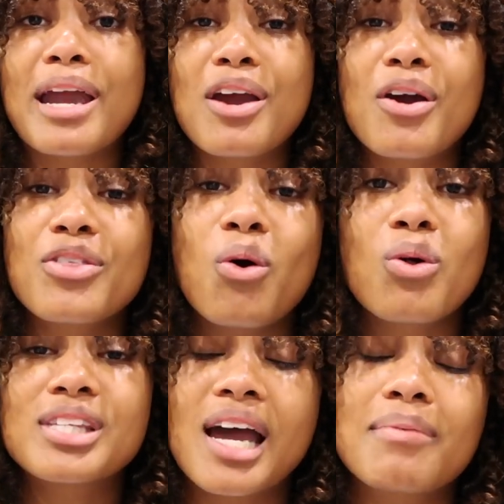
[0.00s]
my hair the
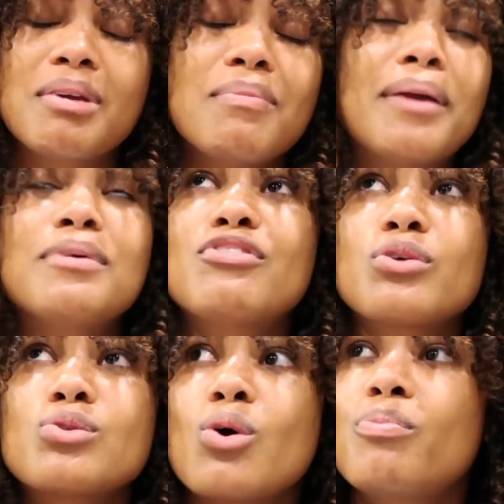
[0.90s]
whole time. He made me
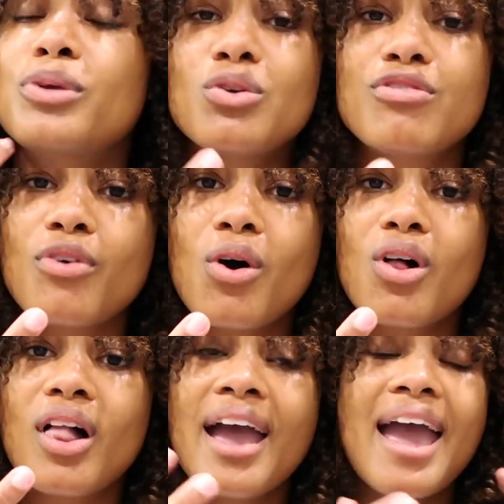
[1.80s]
feel so
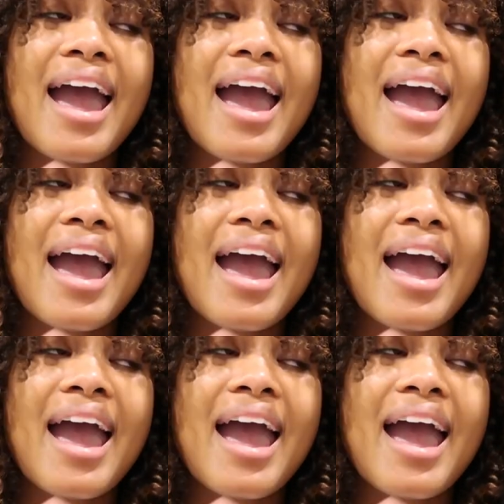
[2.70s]
beautiful